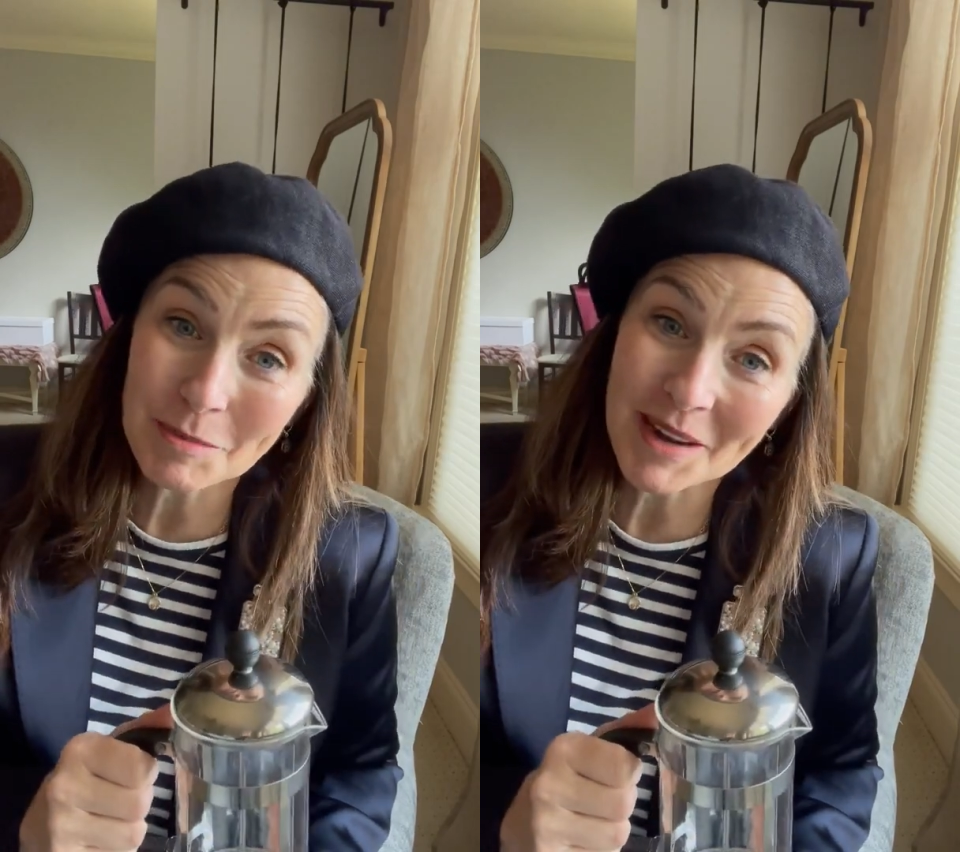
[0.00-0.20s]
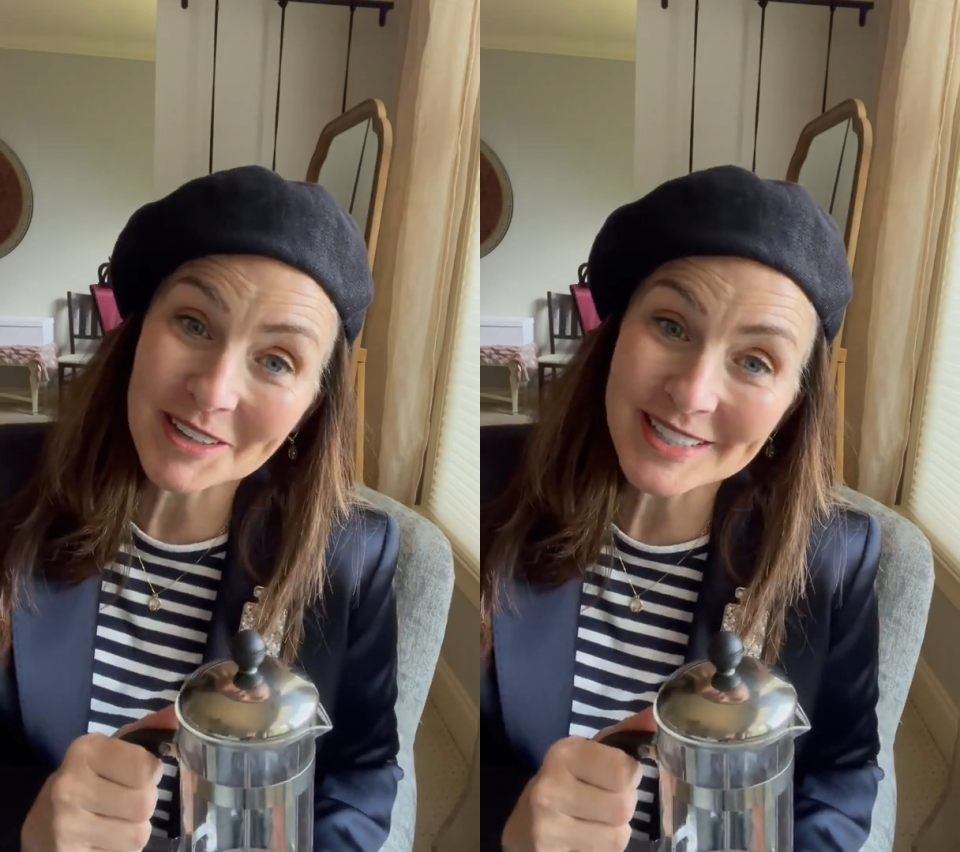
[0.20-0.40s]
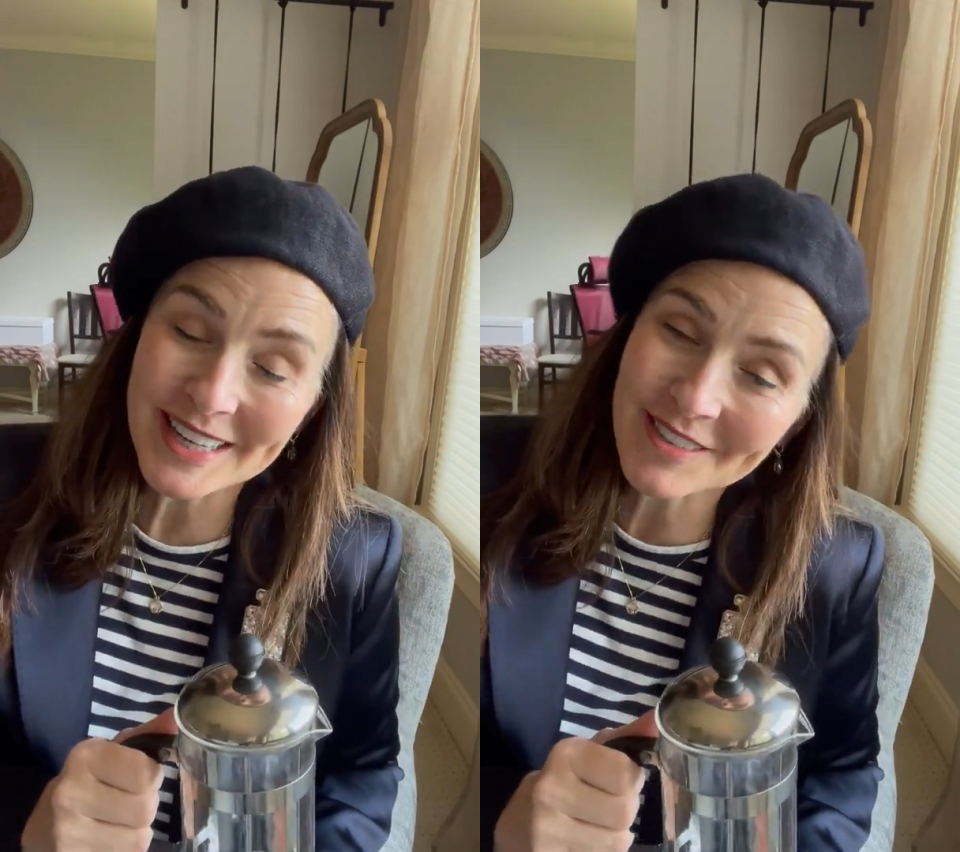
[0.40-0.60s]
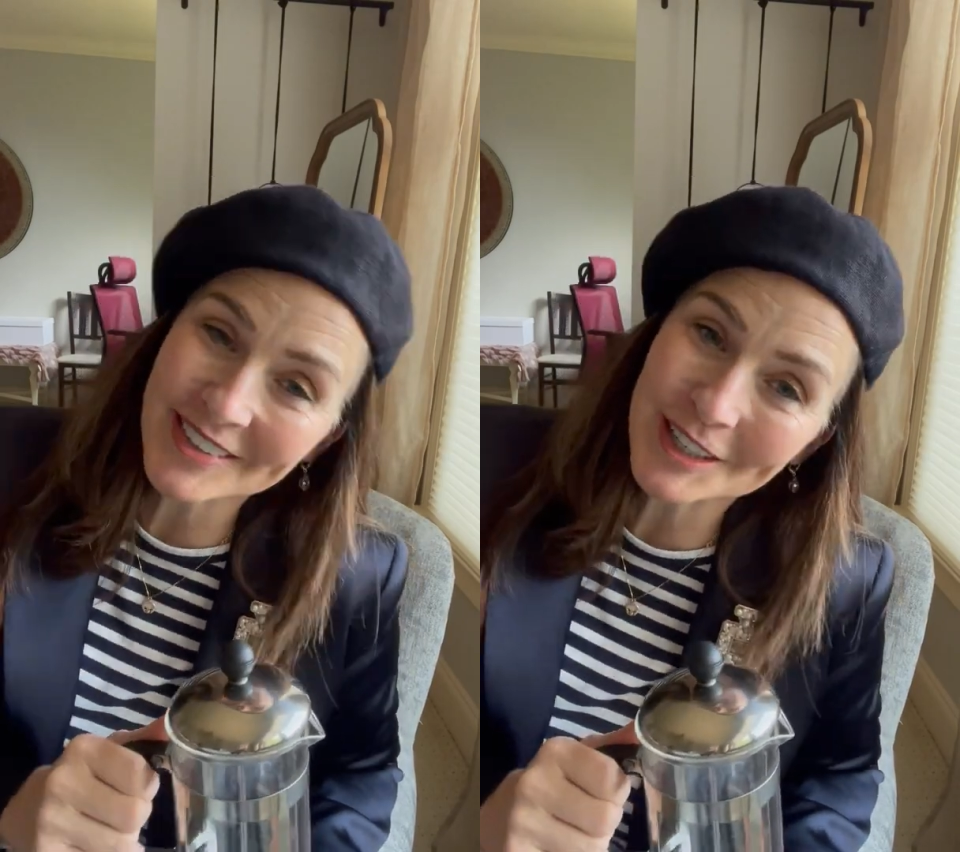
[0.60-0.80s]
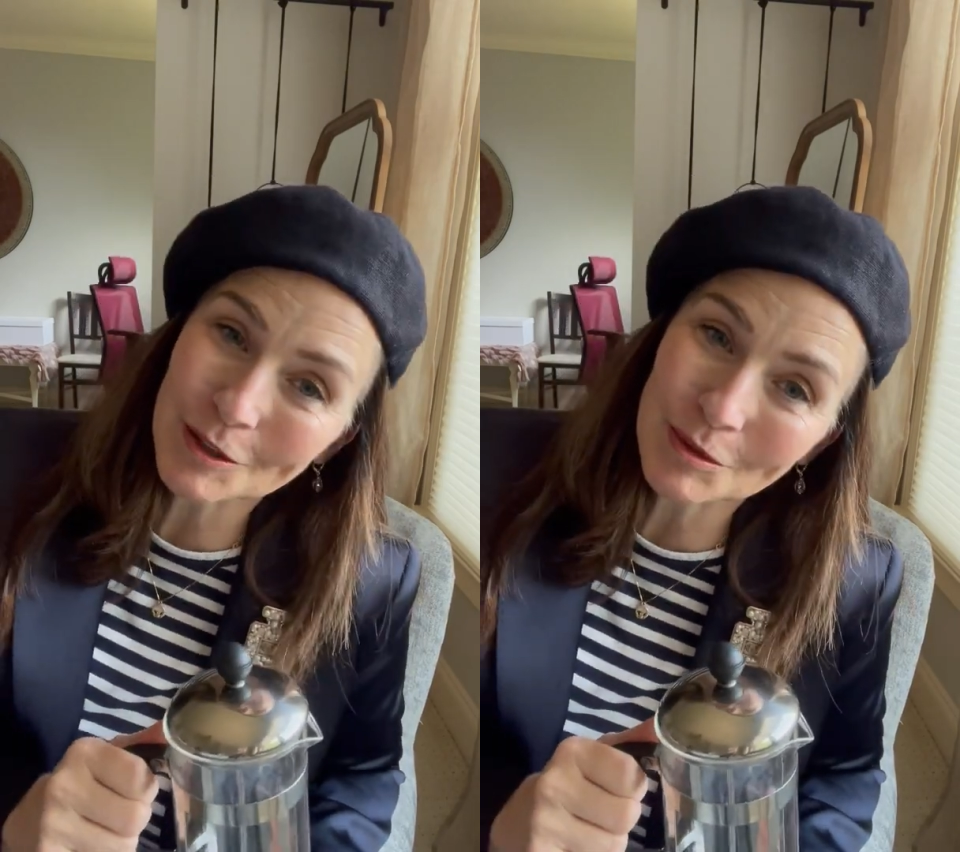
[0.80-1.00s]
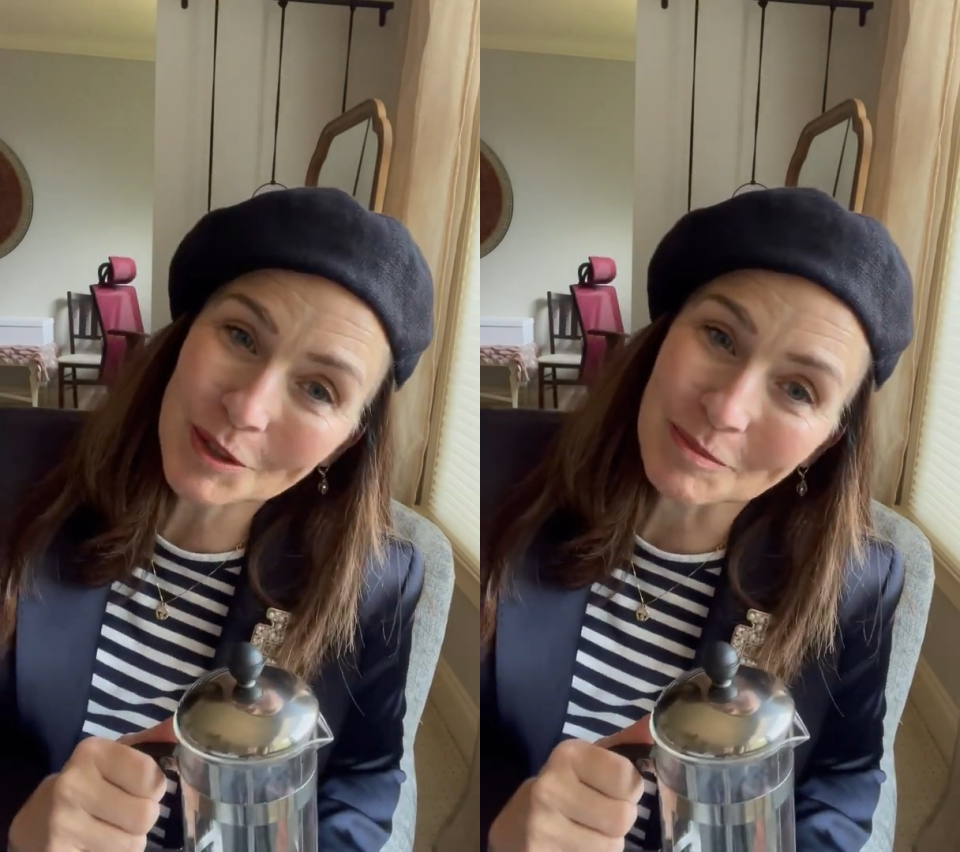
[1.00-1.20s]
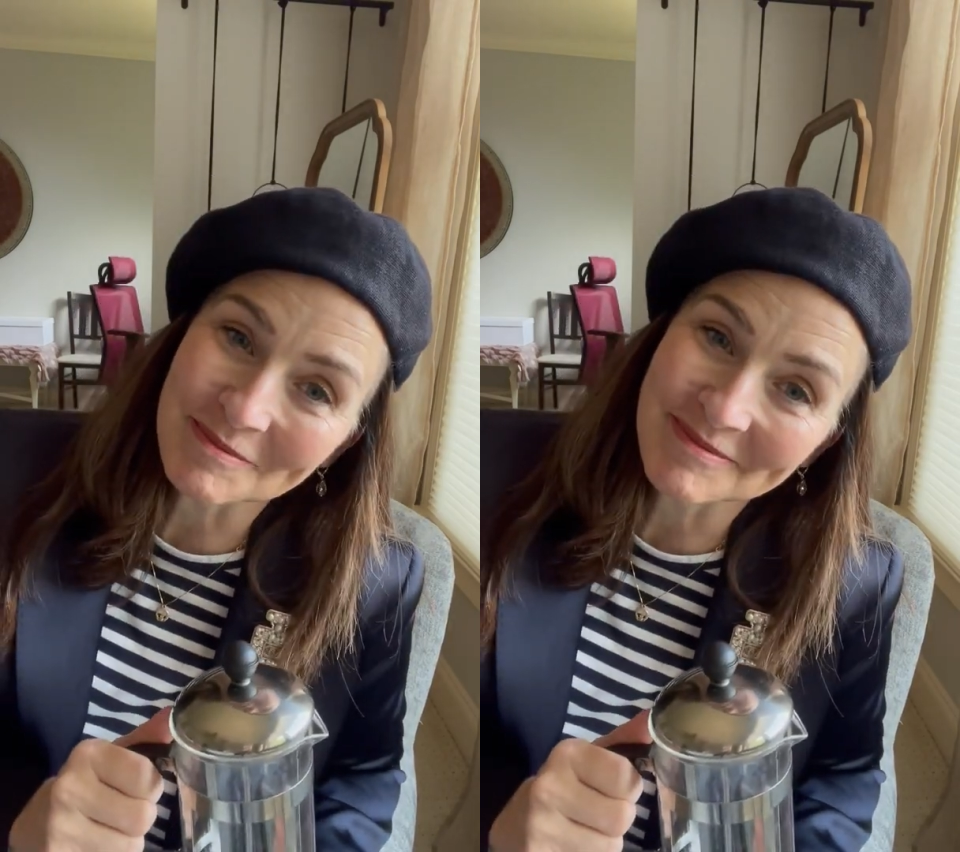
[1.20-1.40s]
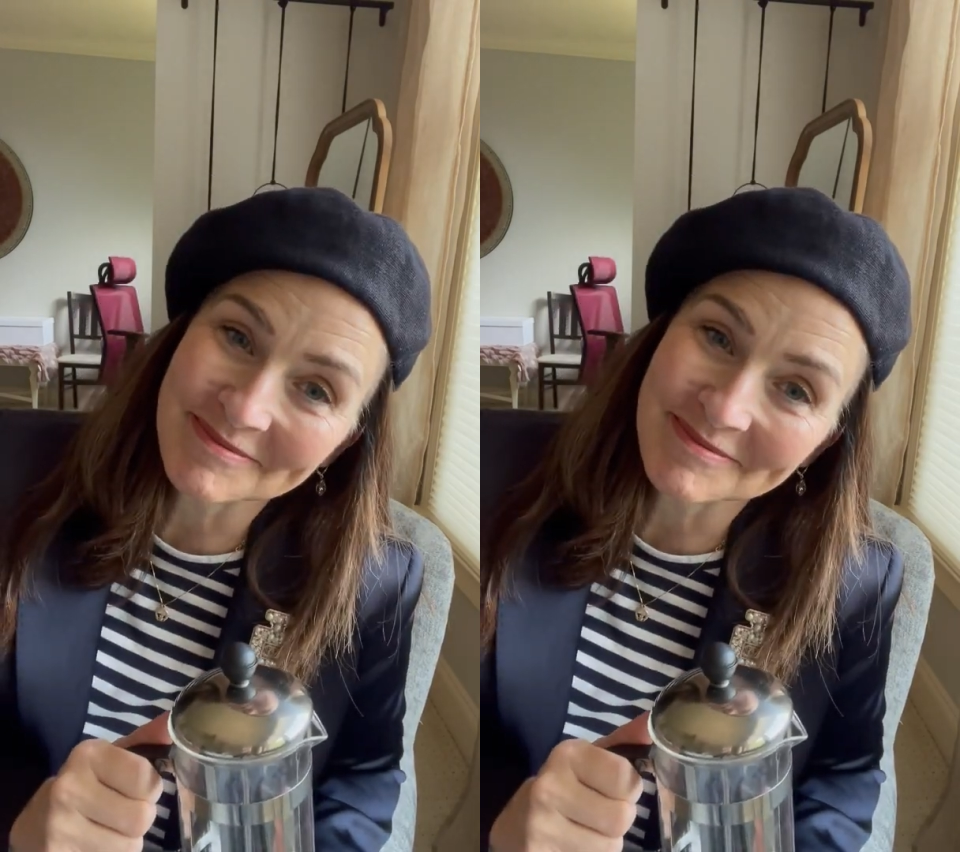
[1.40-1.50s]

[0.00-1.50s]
by yourself in your room.